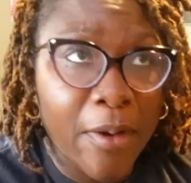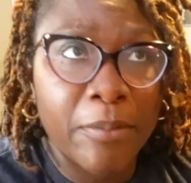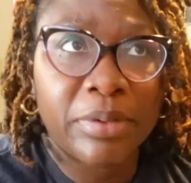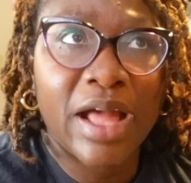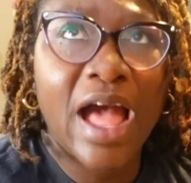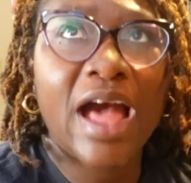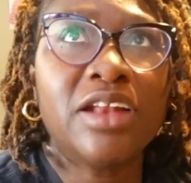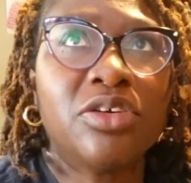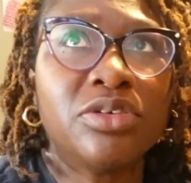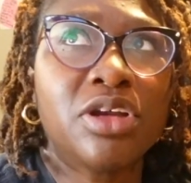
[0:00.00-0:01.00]
But I
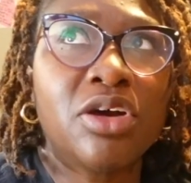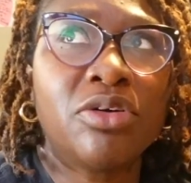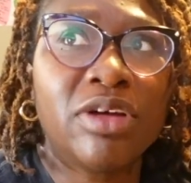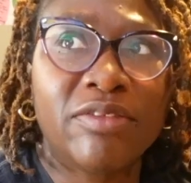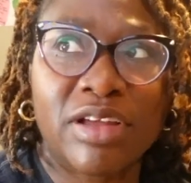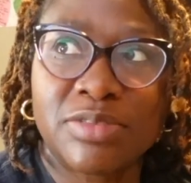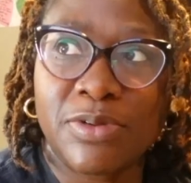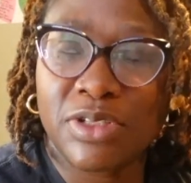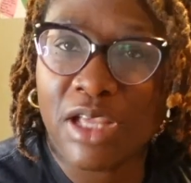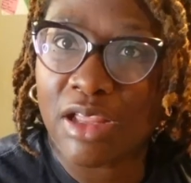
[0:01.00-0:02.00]
don't know if I
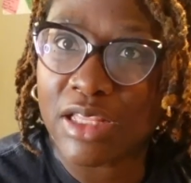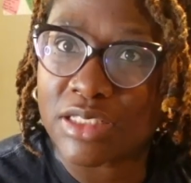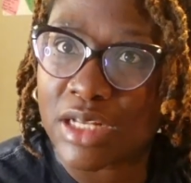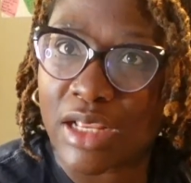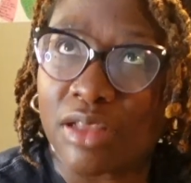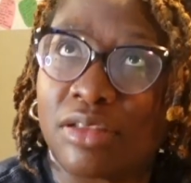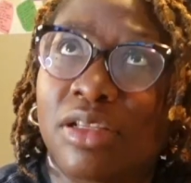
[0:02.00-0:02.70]
spoke to y'all yesterday.